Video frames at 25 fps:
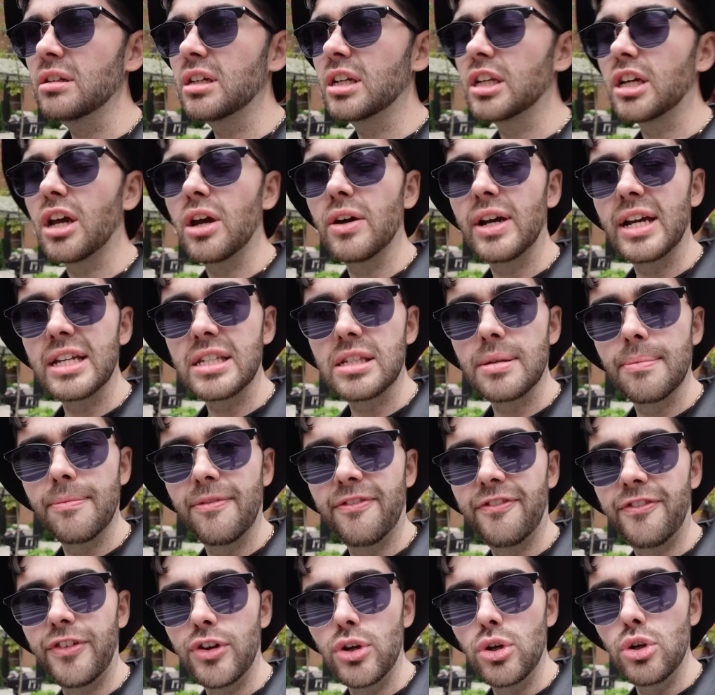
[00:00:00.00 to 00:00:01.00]
Going to go get some
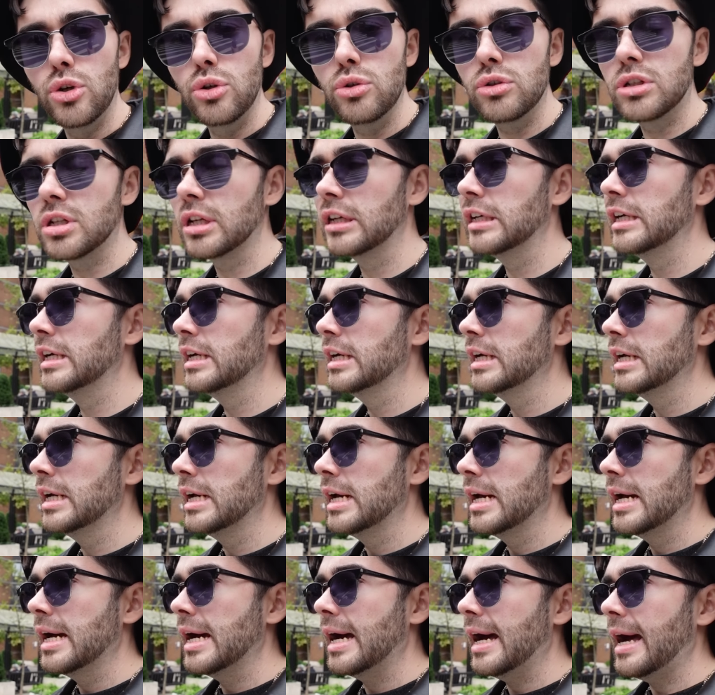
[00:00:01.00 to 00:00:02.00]
food
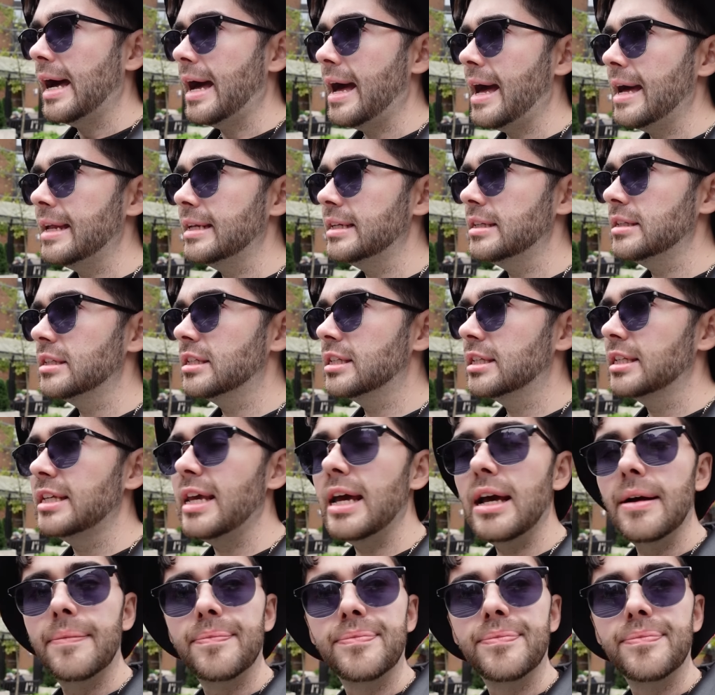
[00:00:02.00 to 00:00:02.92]
and yeah,